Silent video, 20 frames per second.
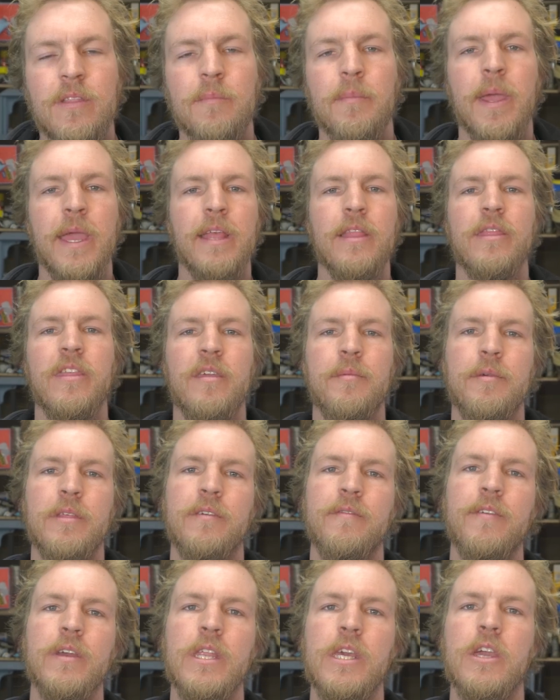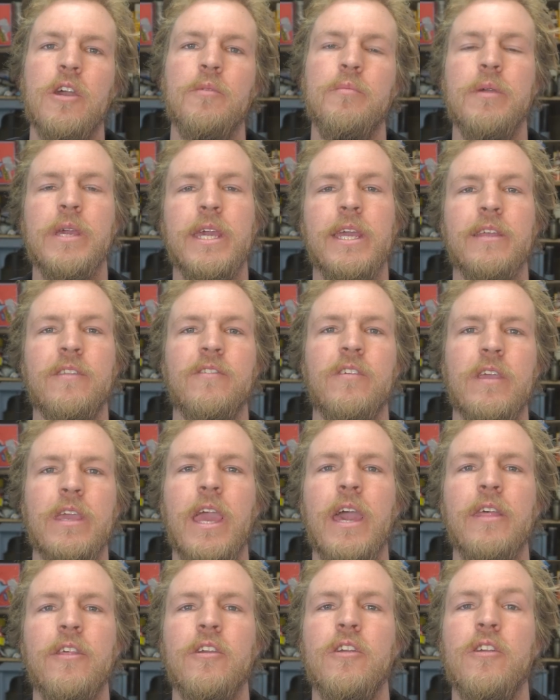The main theme of the video being
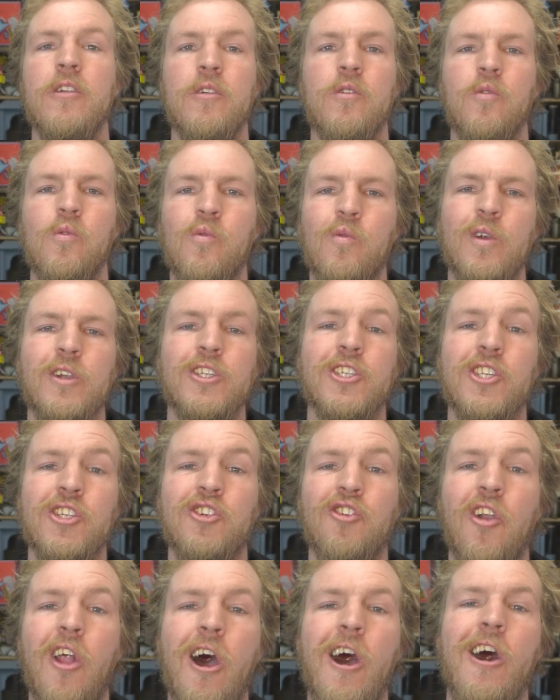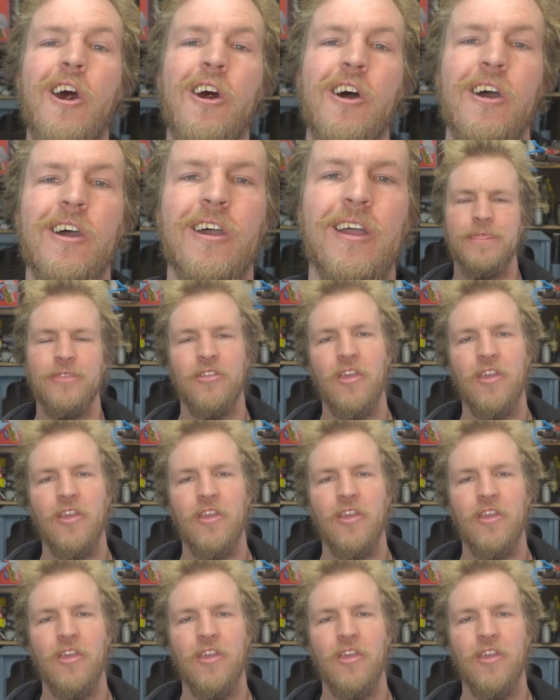together we're strong.